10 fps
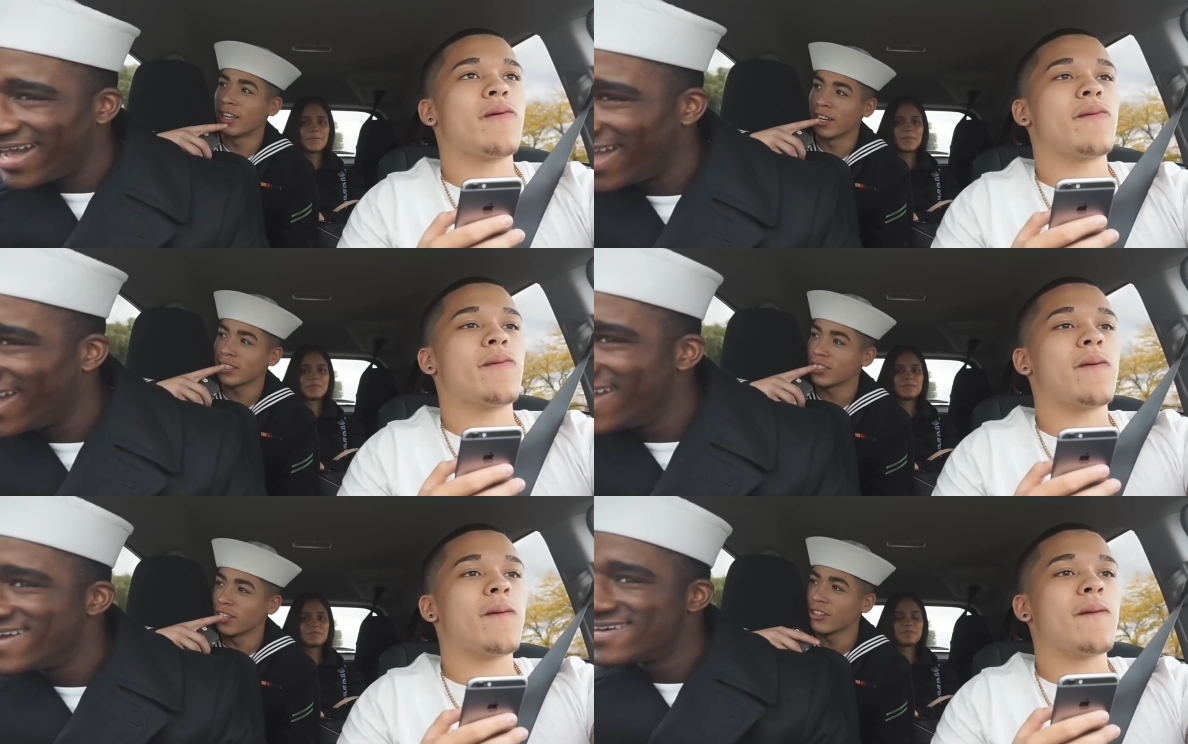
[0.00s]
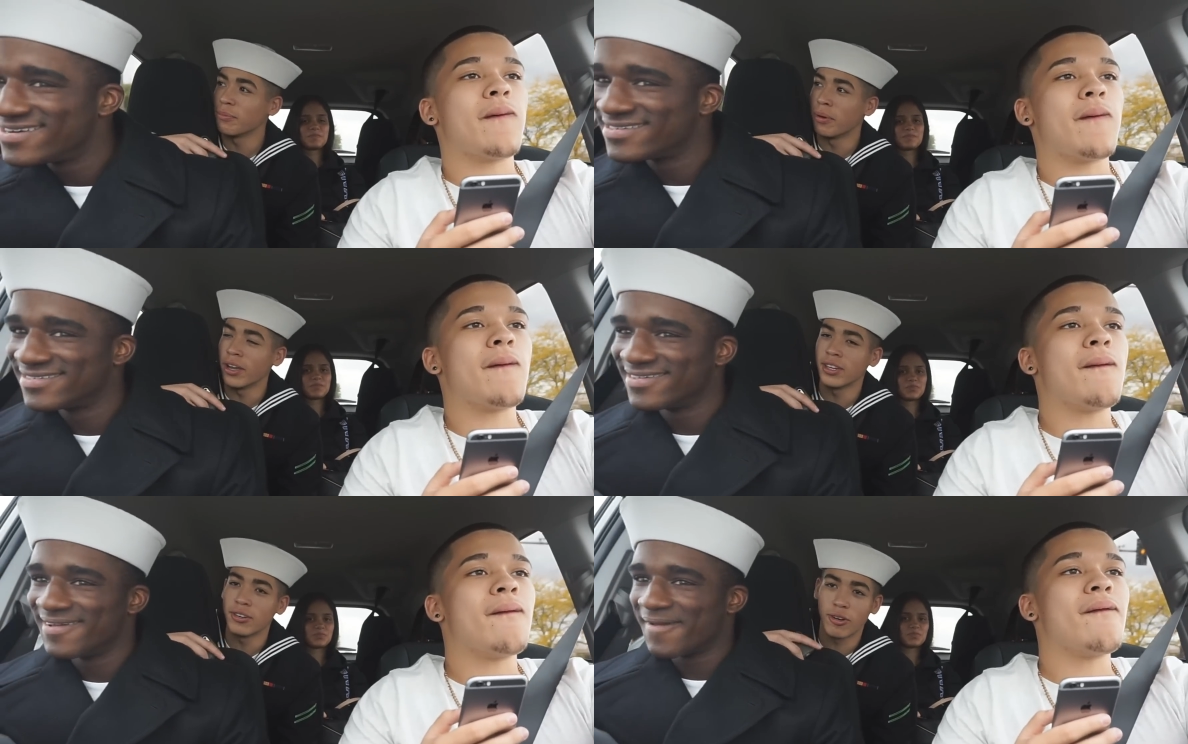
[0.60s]
Speaker 1: Then that's another
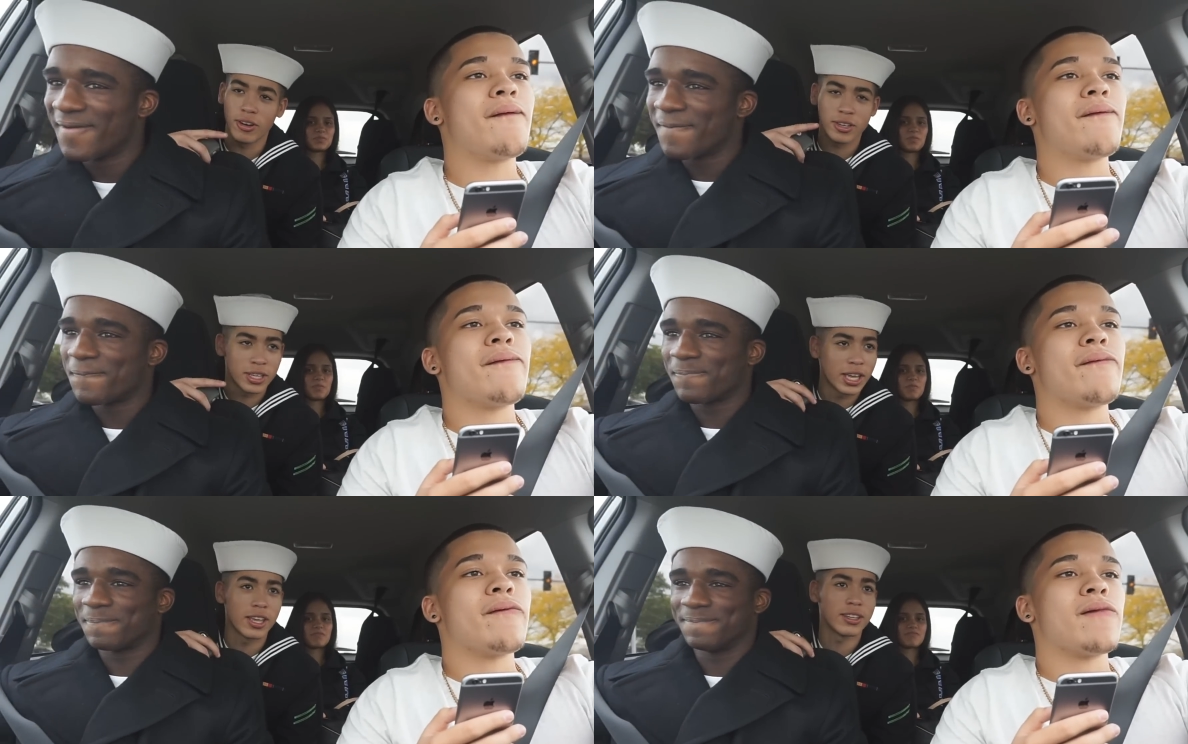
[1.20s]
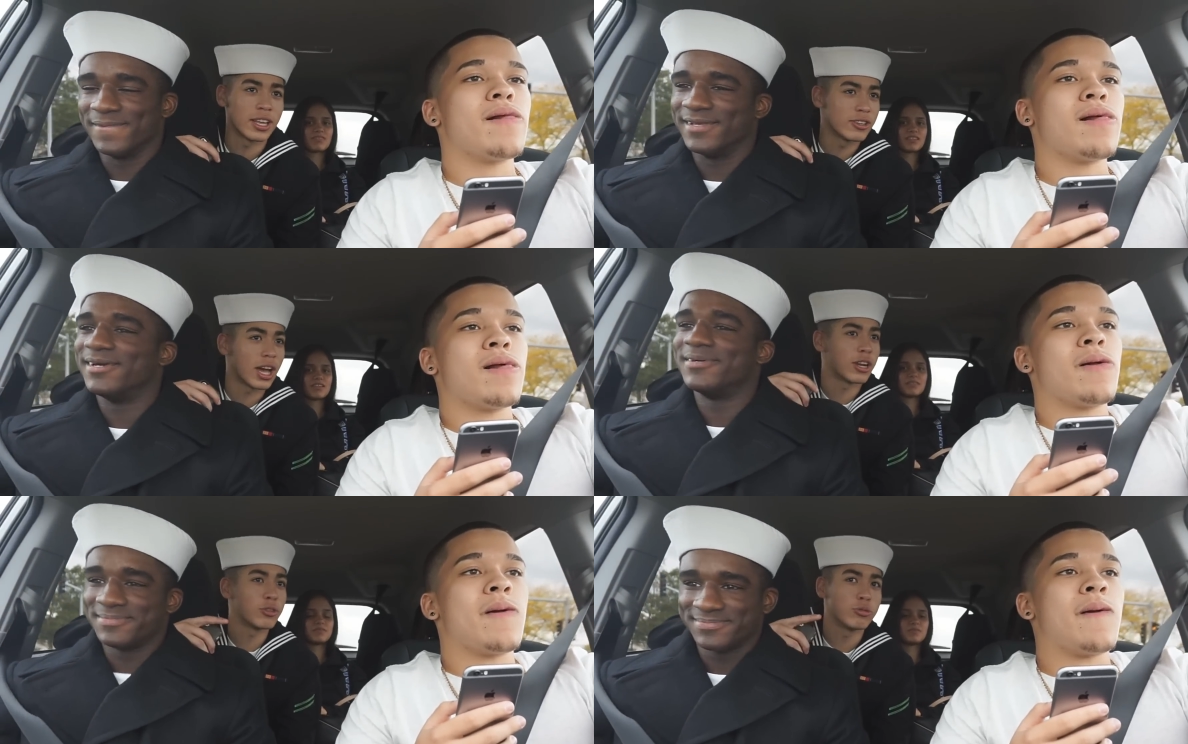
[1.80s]
button or hit that you
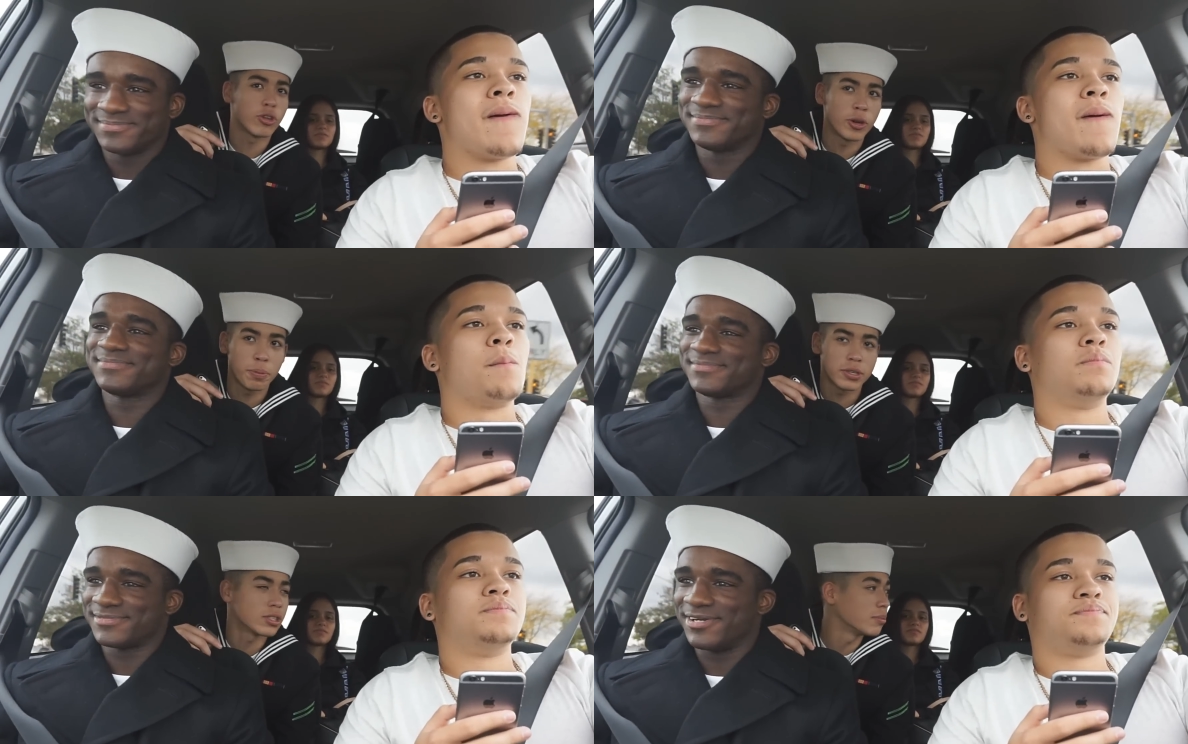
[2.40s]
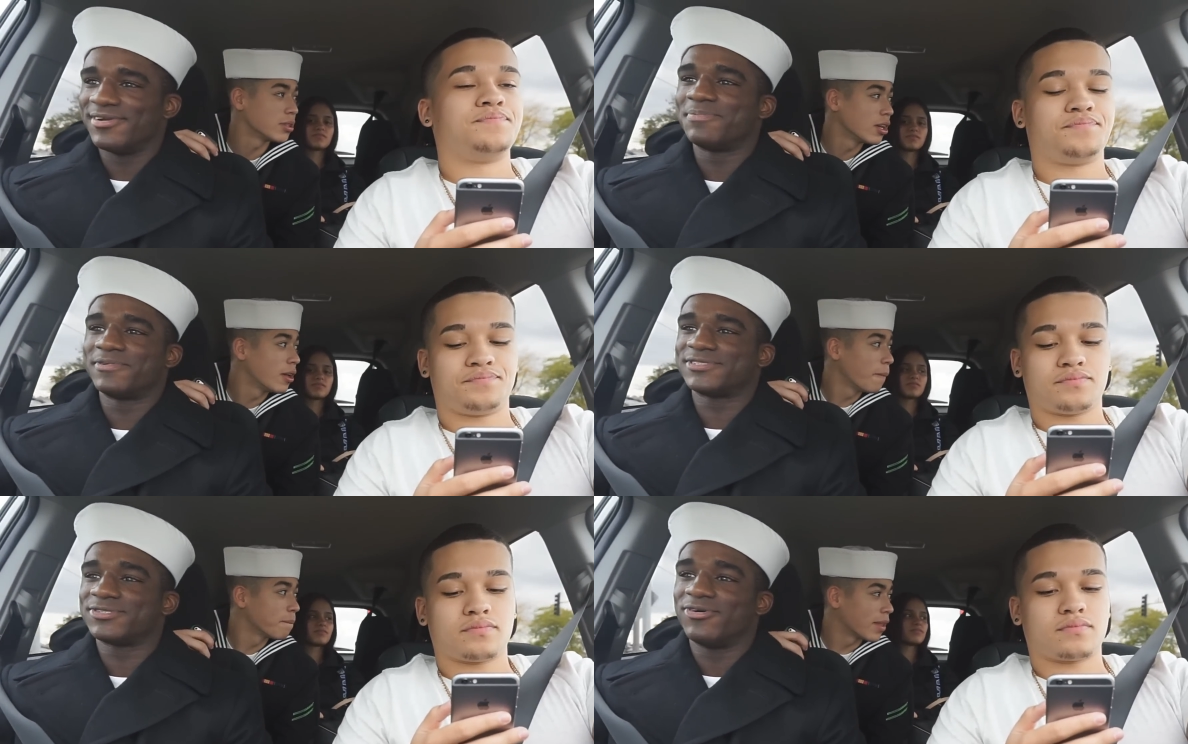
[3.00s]
gotta do 30 push ups. 30
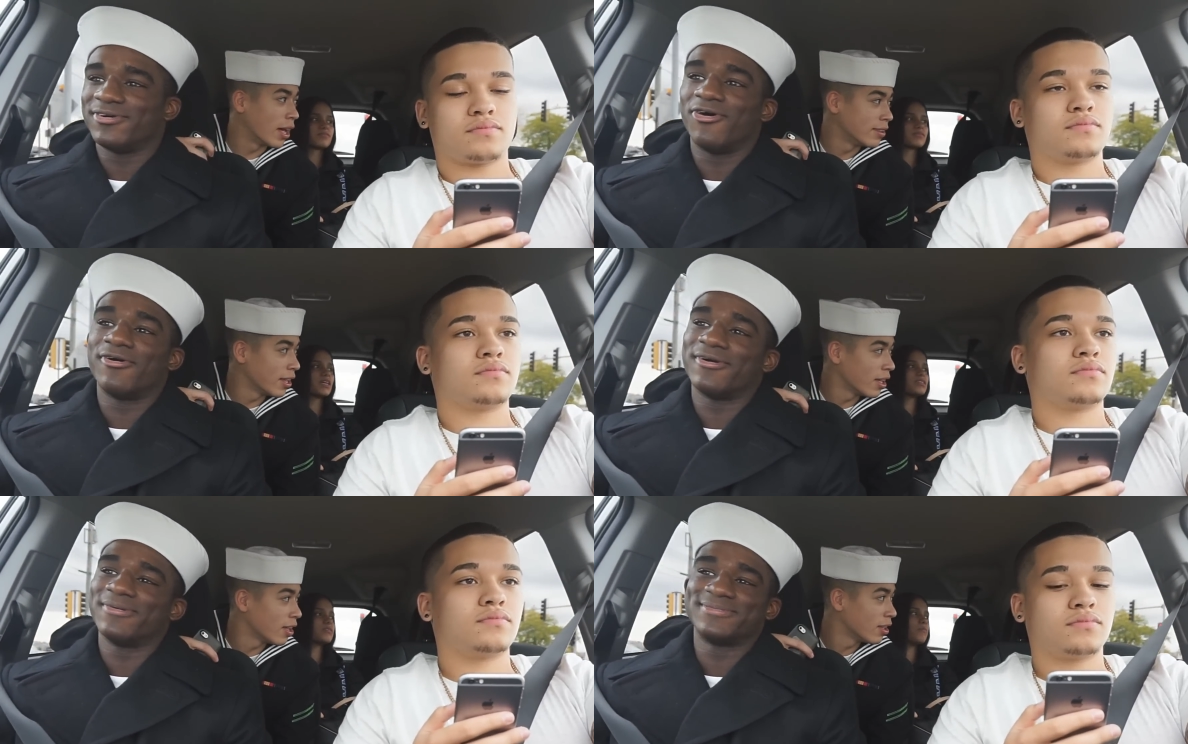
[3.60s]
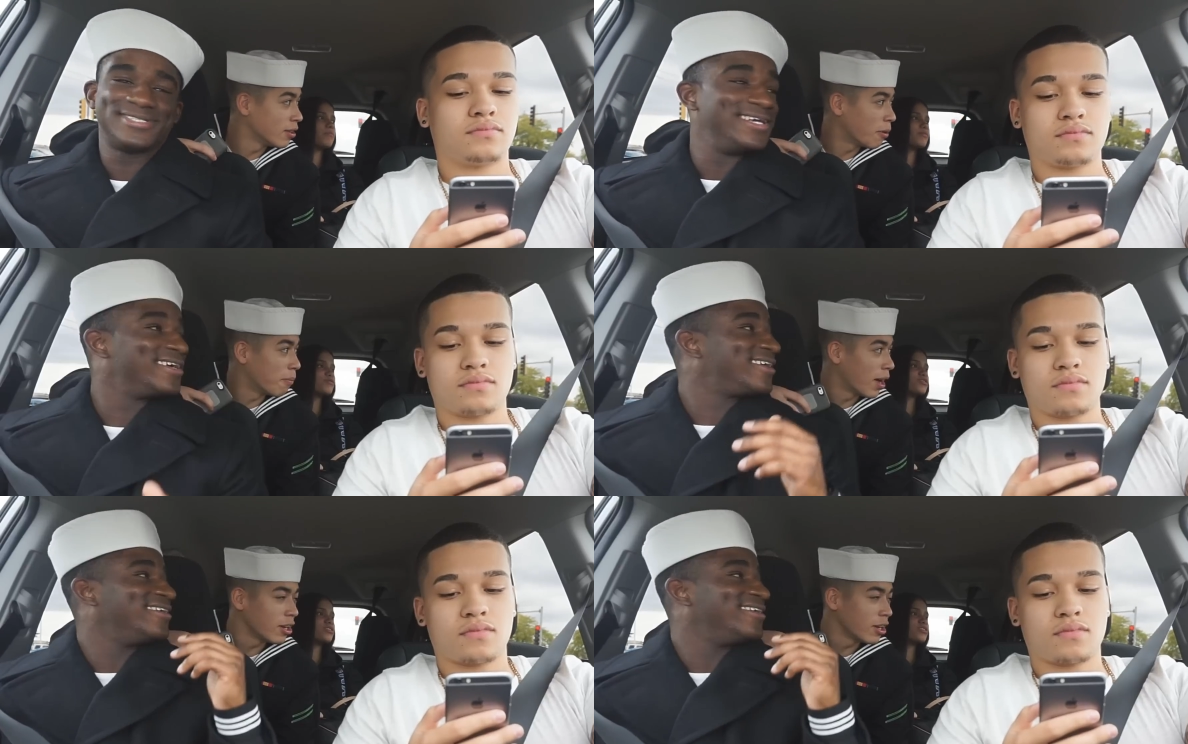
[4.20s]
push ups. And oh, then